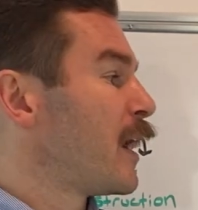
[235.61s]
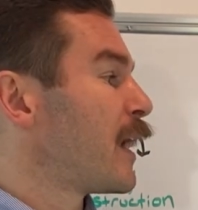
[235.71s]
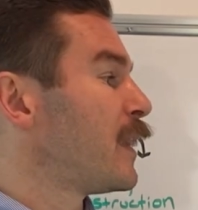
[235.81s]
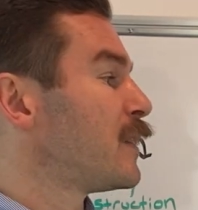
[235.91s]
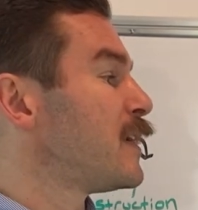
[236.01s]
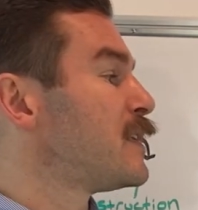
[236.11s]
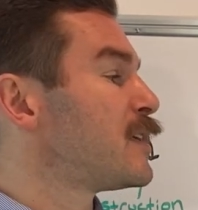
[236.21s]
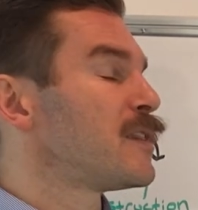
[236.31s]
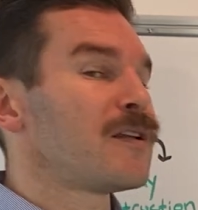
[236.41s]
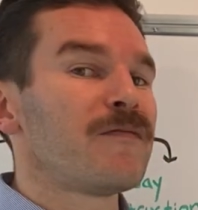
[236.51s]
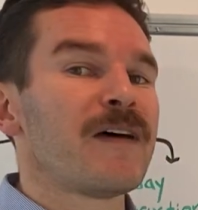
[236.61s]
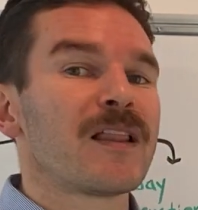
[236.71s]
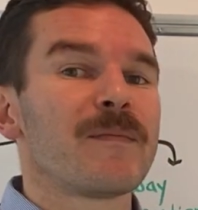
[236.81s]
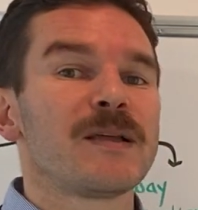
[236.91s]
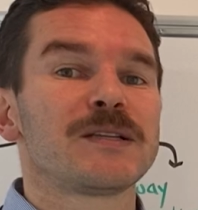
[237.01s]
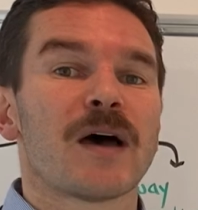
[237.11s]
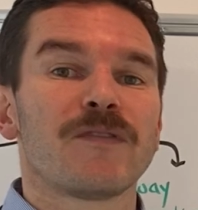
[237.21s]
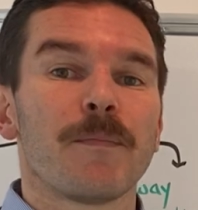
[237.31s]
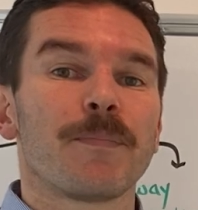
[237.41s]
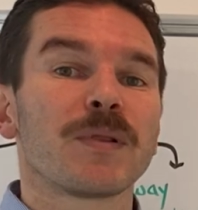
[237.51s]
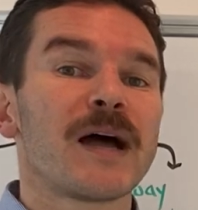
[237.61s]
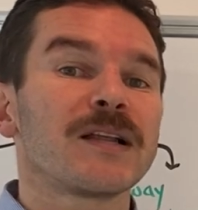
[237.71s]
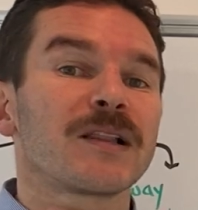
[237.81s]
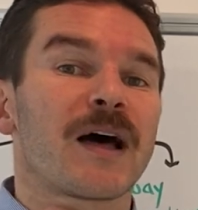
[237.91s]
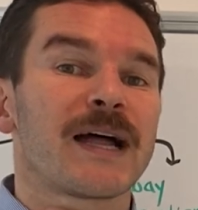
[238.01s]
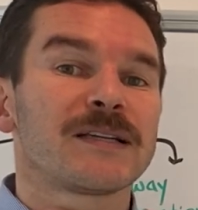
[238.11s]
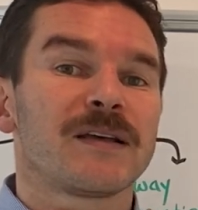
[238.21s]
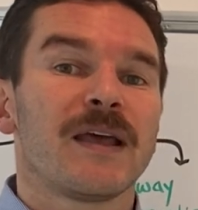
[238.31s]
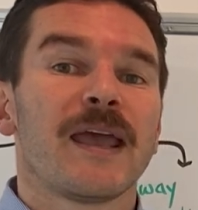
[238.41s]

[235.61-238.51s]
can lead to the development of a blood clot